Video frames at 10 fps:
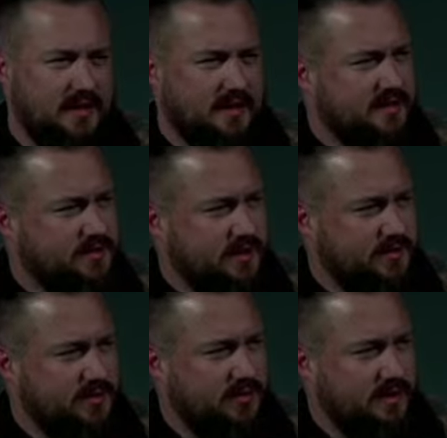Last week
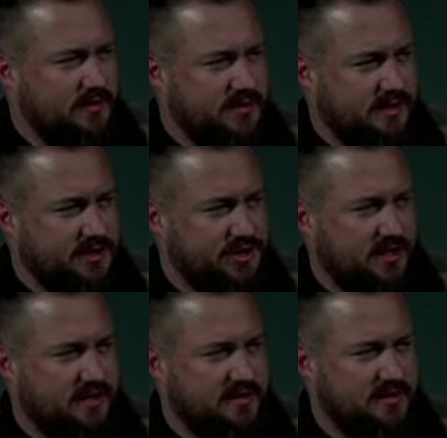we pointed out we saw
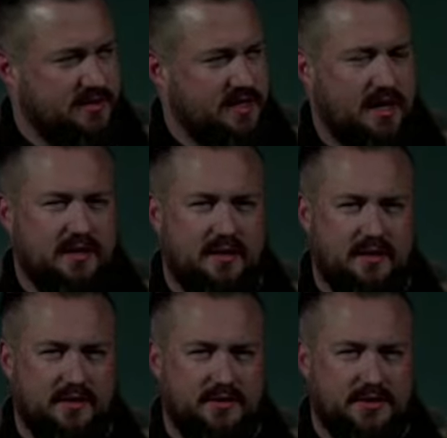John's tie
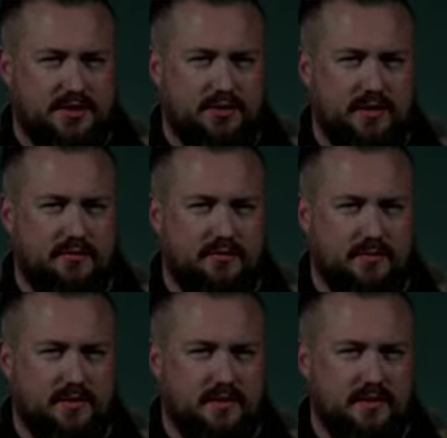dye on the screen
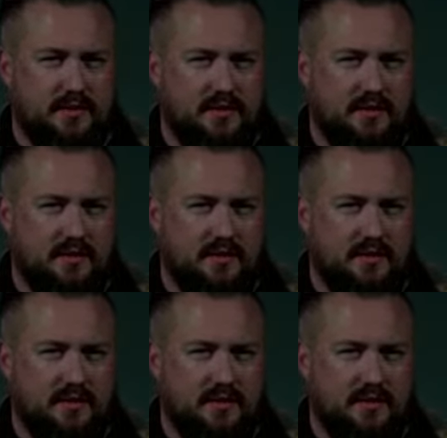from the